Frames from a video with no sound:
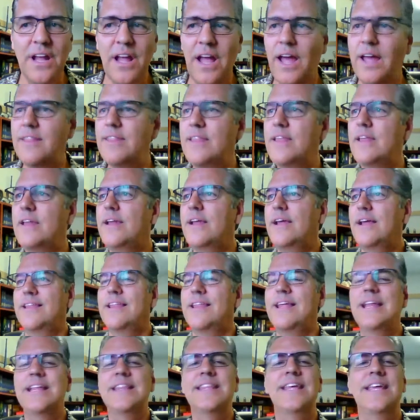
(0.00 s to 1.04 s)
and then
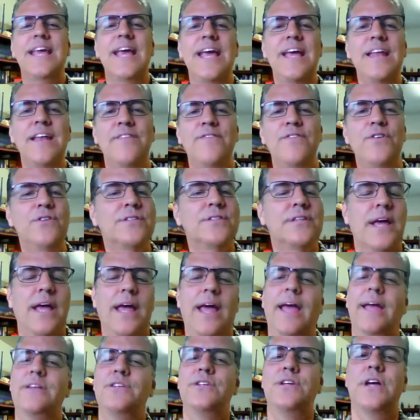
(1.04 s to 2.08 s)
at the end, if you say,
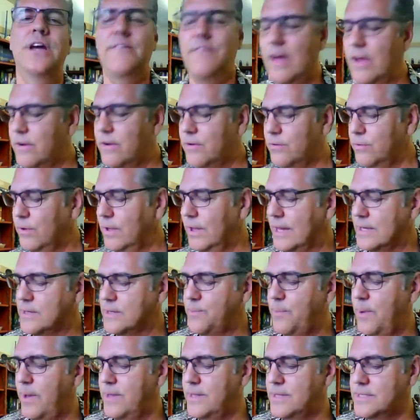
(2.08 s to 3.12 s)
hey, Jeff, I'd really like to
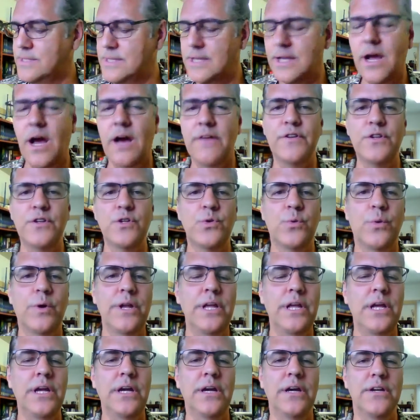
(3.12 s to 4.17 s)
pay this thing off in 20
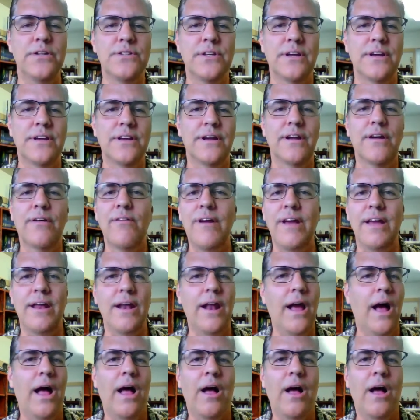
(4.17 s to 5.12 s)
years, great.